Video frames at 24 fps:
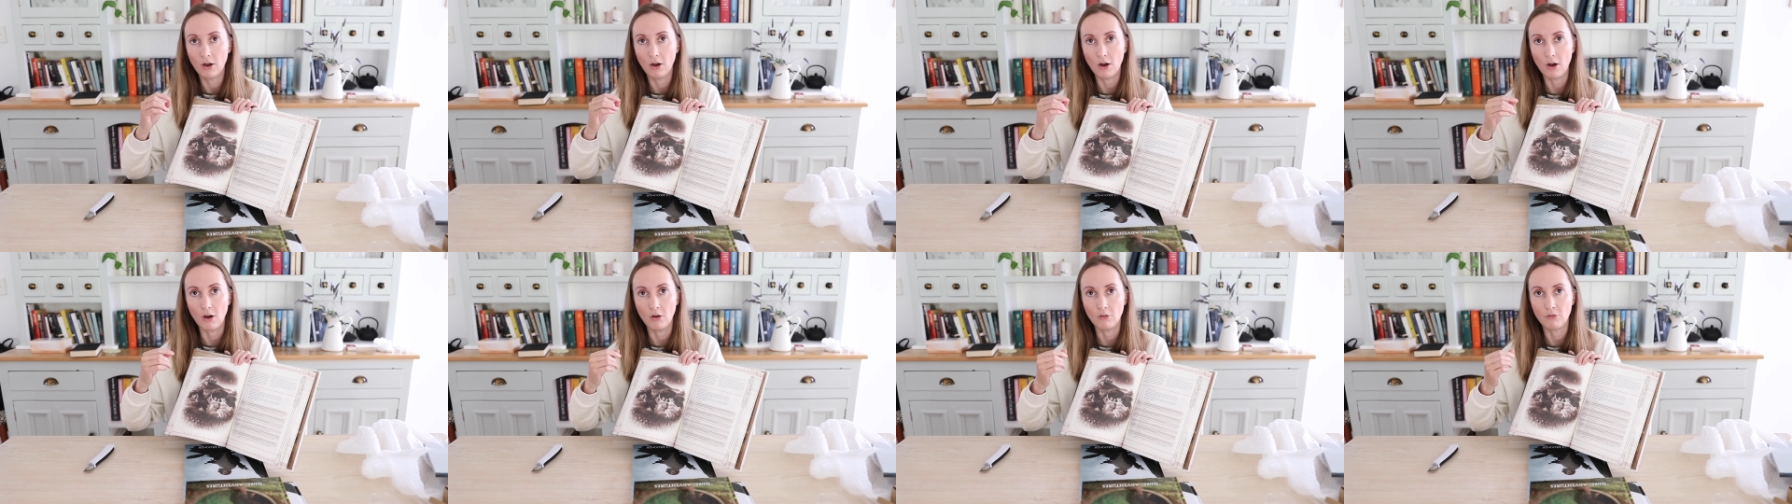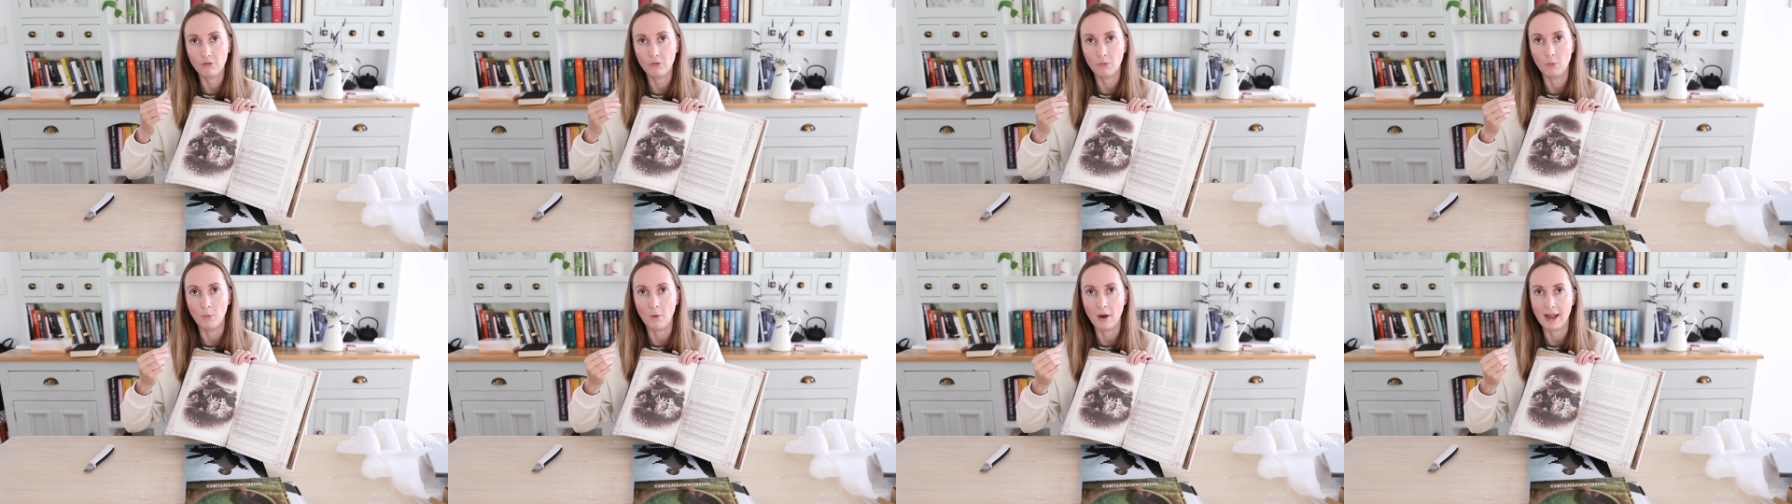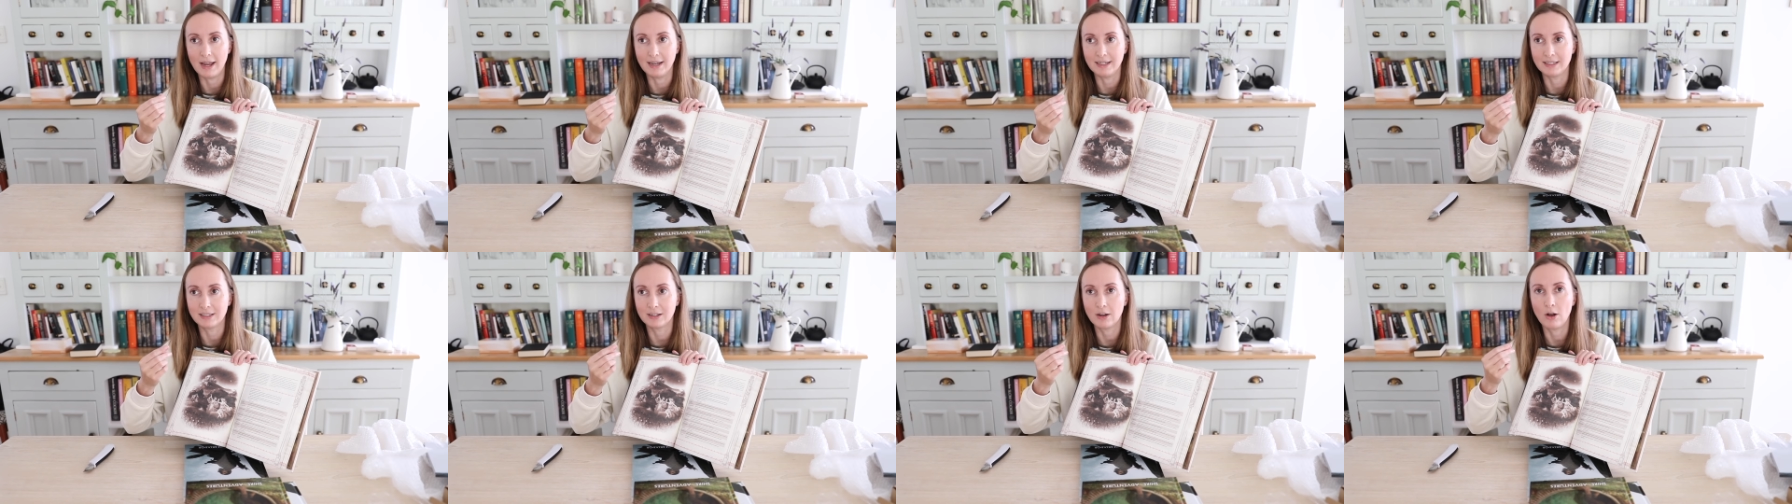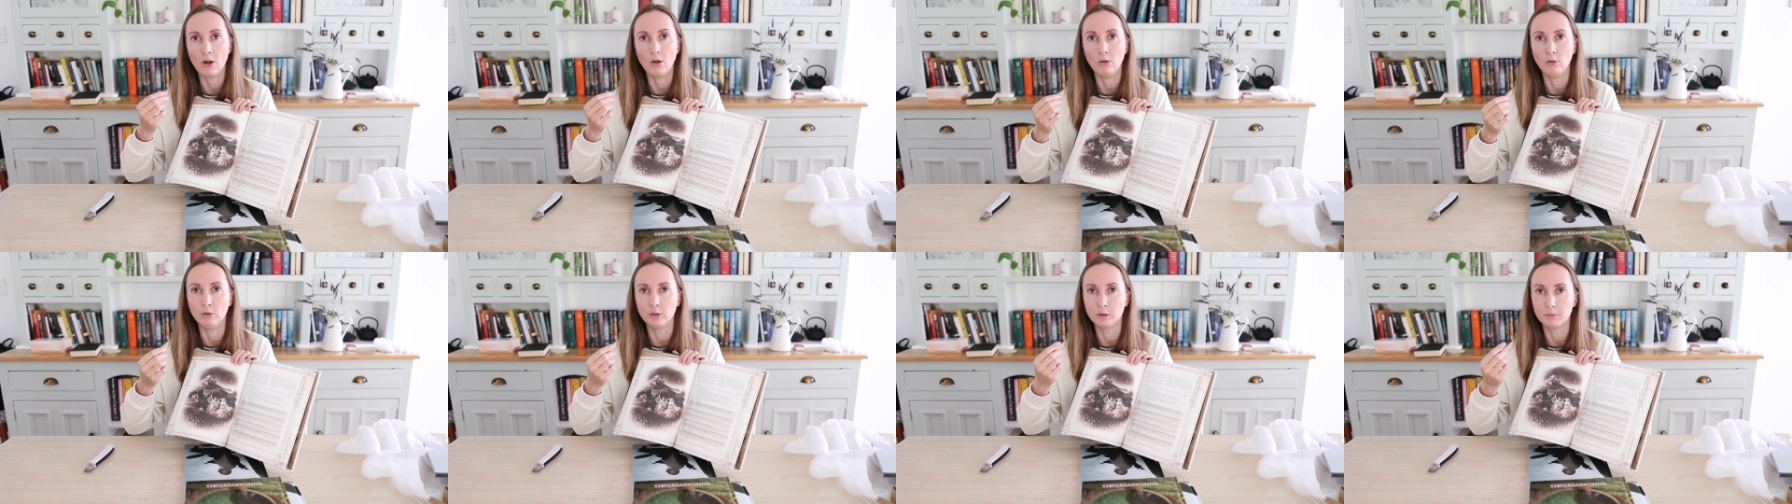off-white
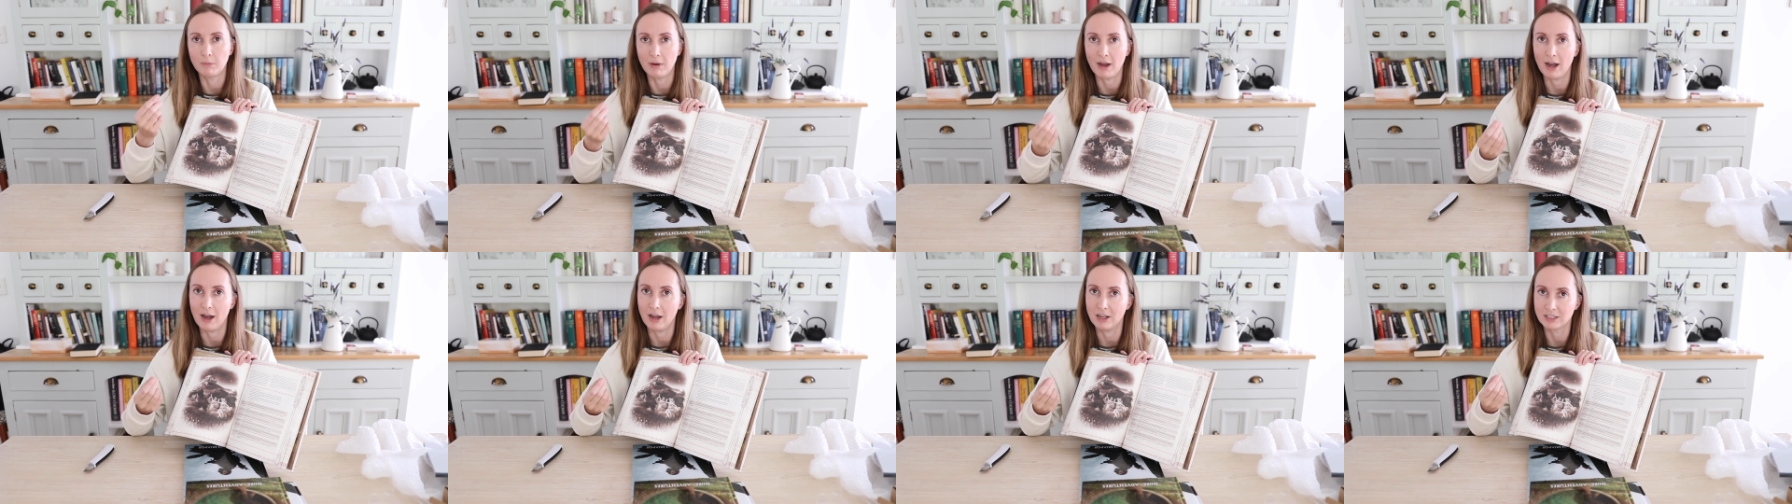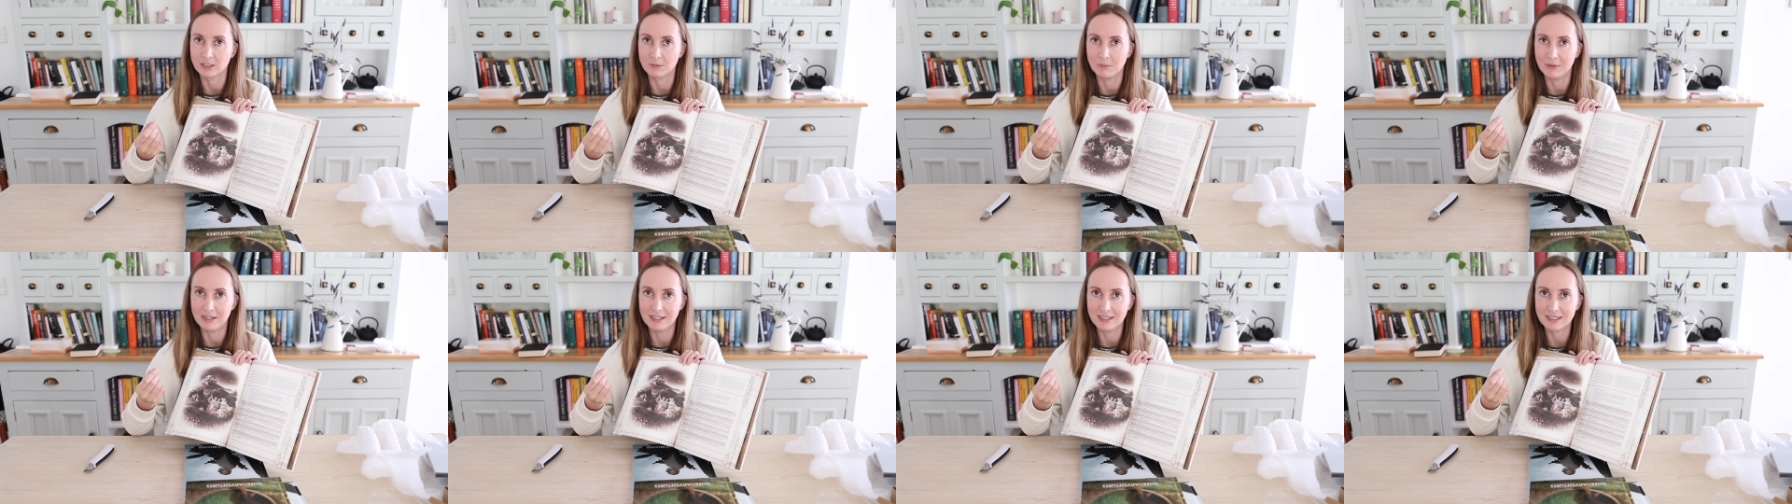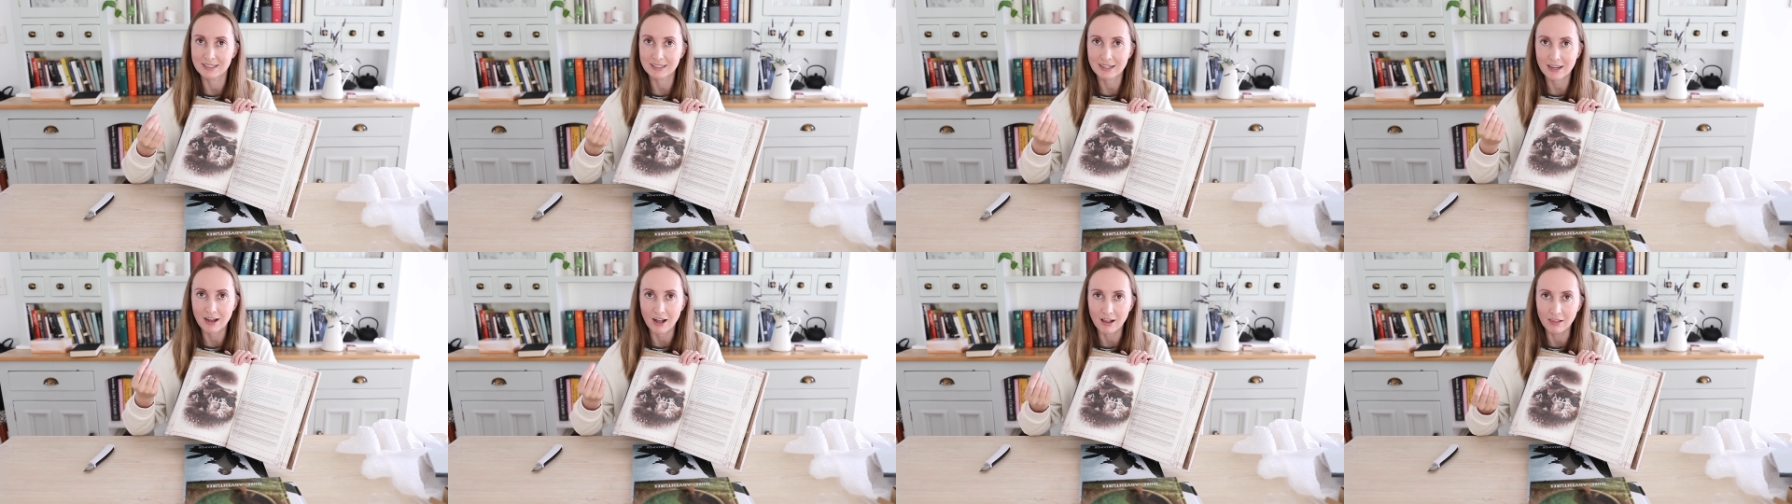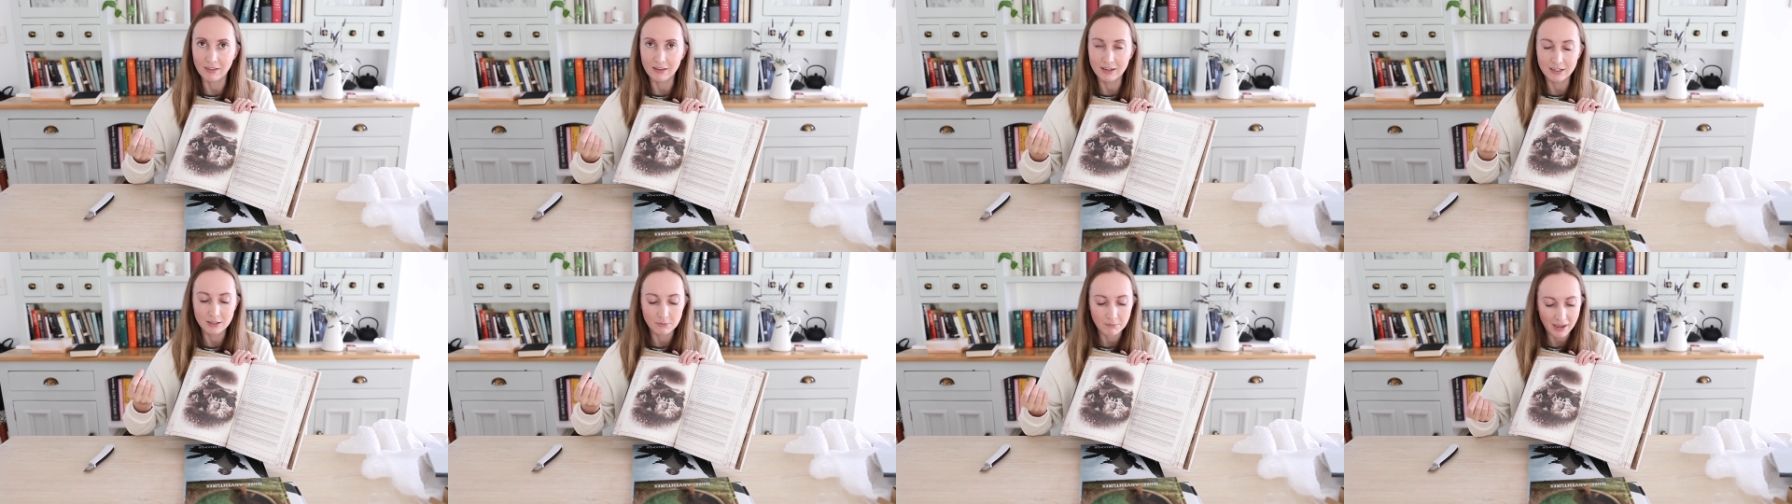old parchment
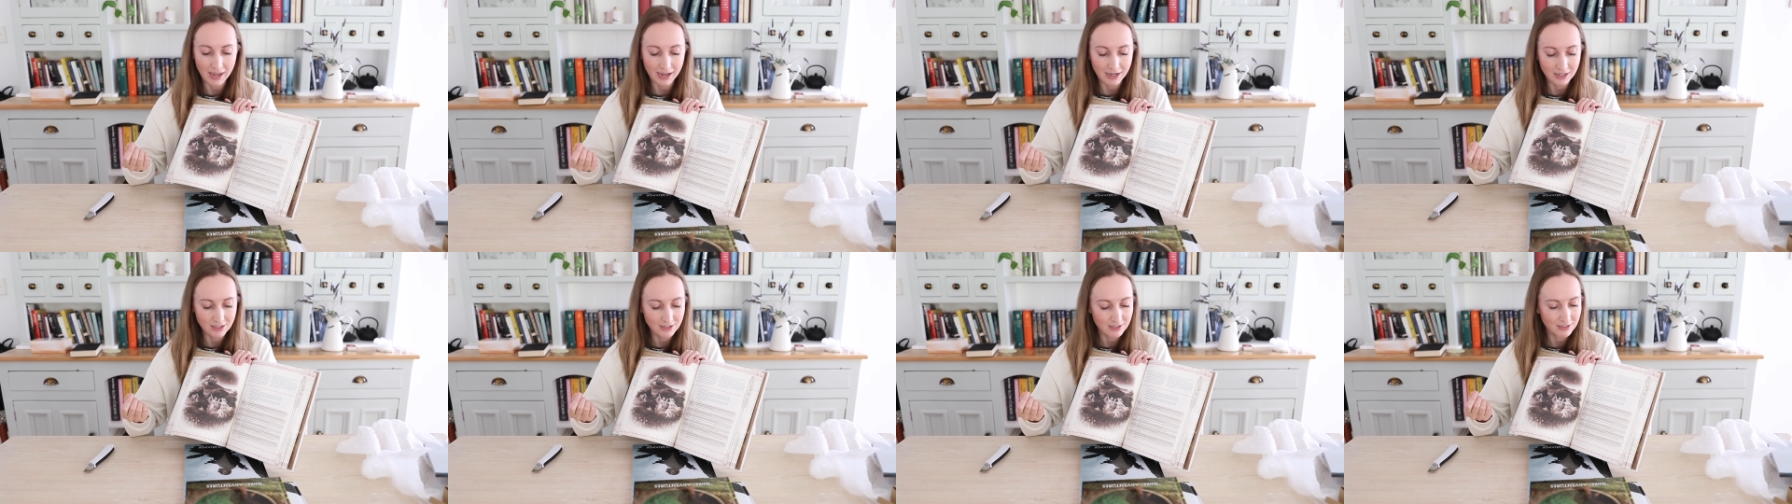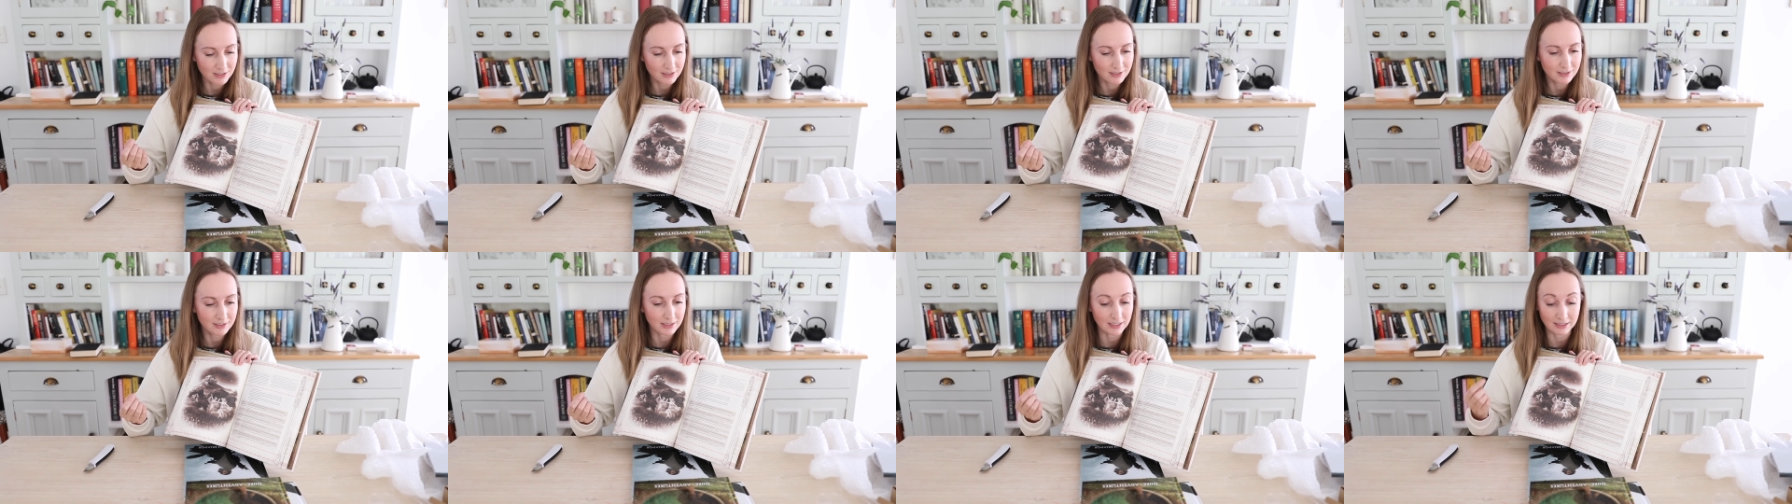colored pages.